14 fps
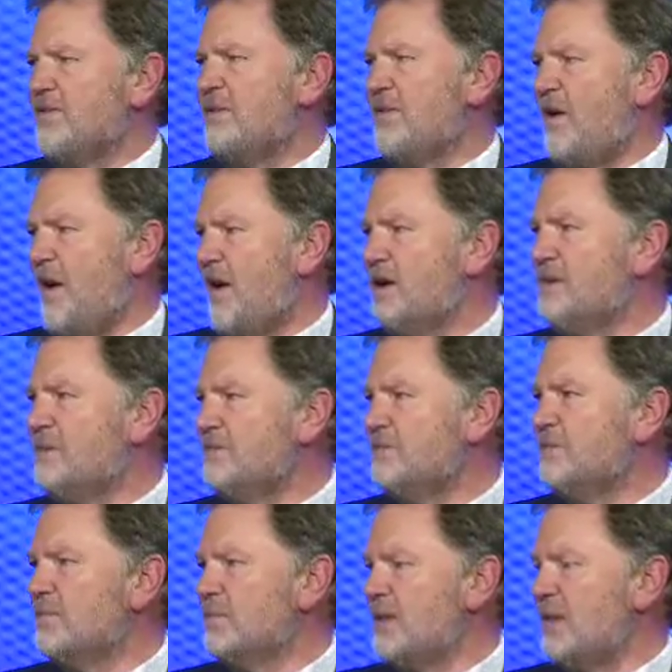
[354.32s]
a fine.
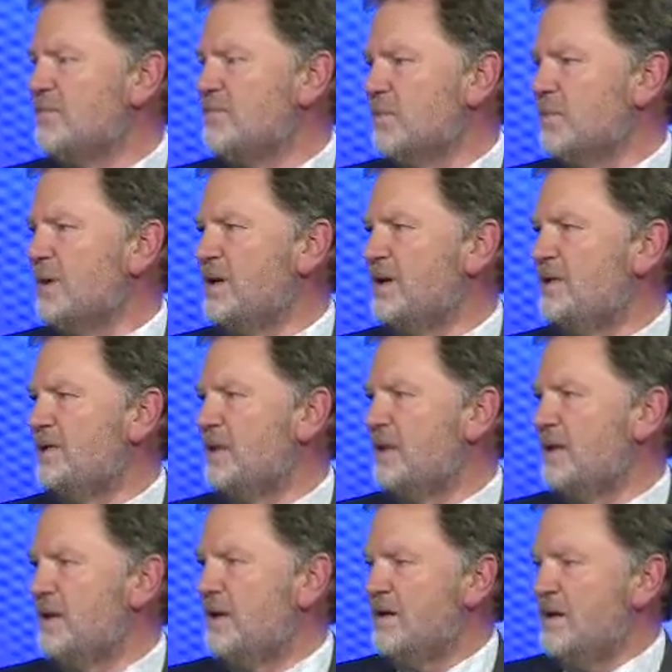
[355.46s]
That would be,
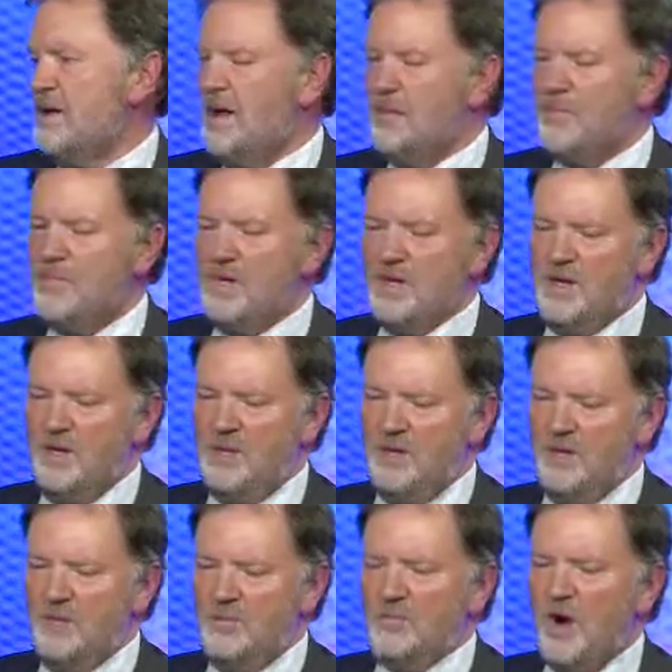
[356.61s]

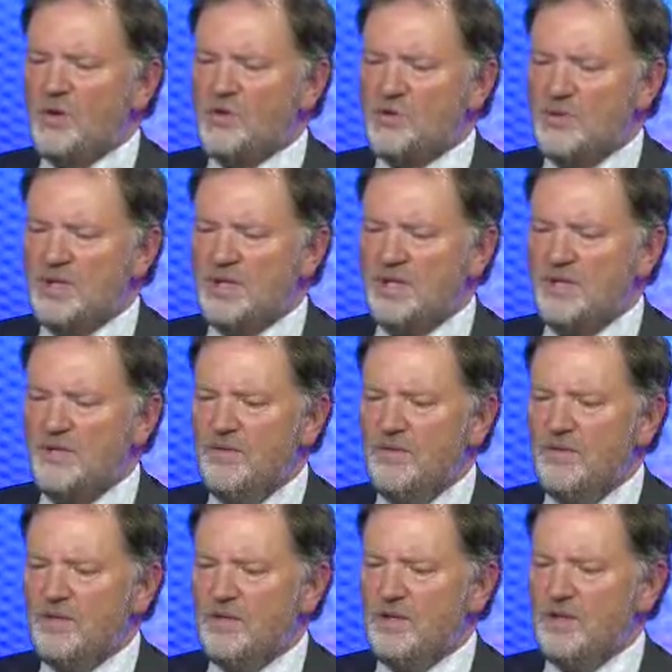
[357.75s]
you're at most risk if
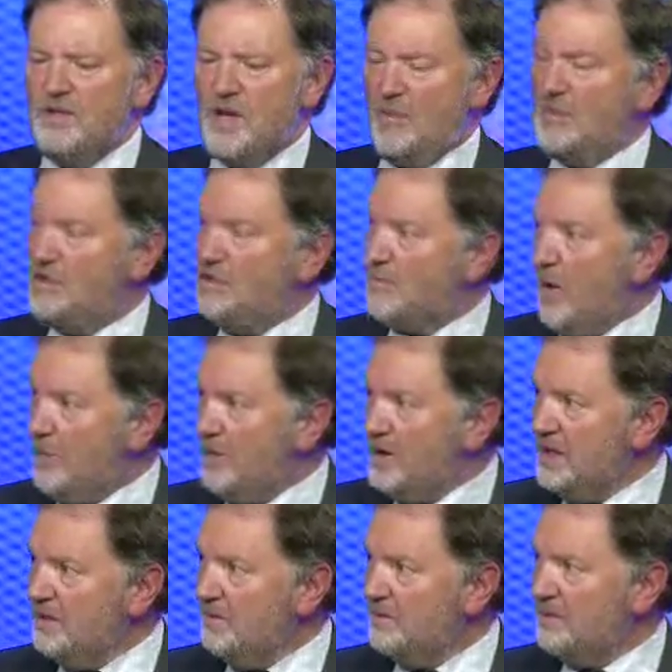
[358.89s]
you damage
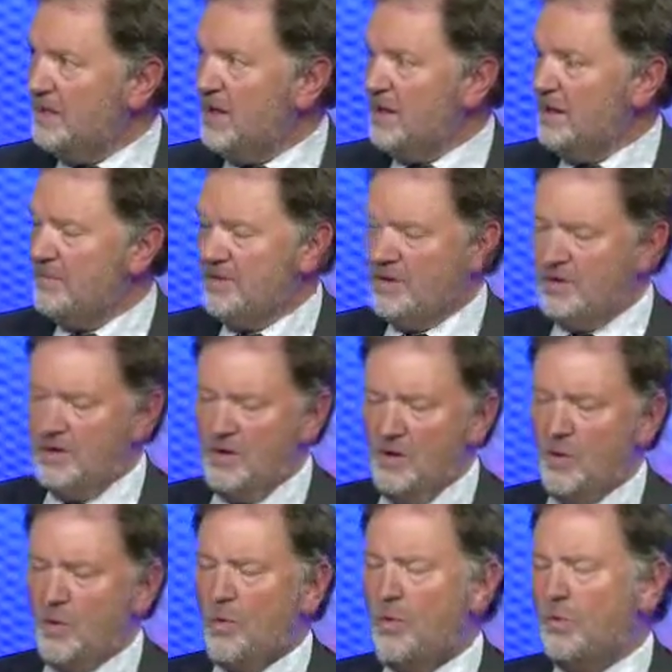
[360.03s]
property,
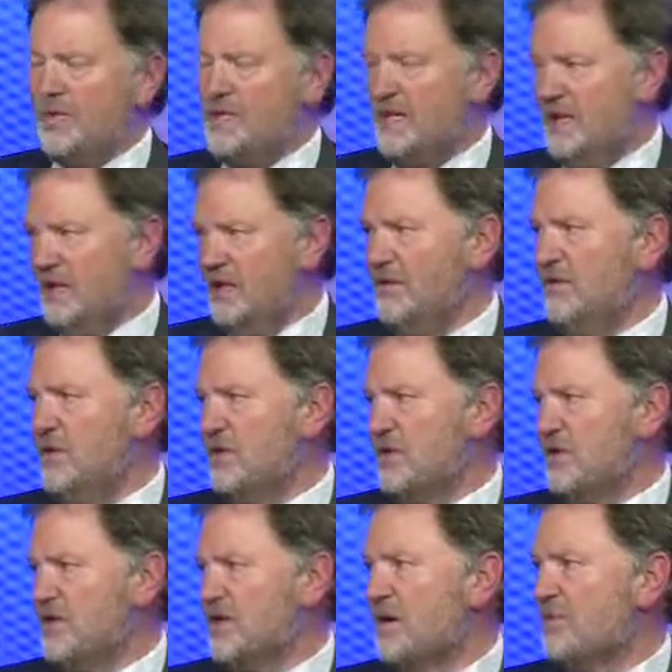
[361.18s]
or particularly if you
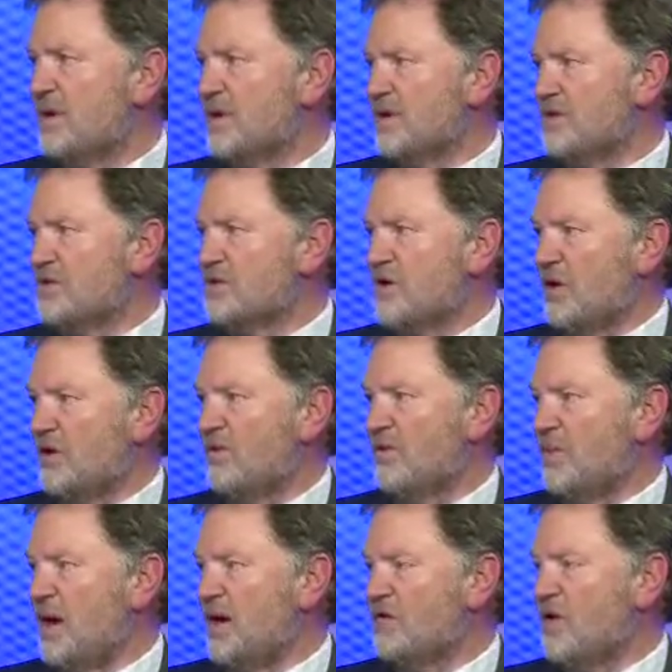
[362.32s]
injure someone as a result of your bad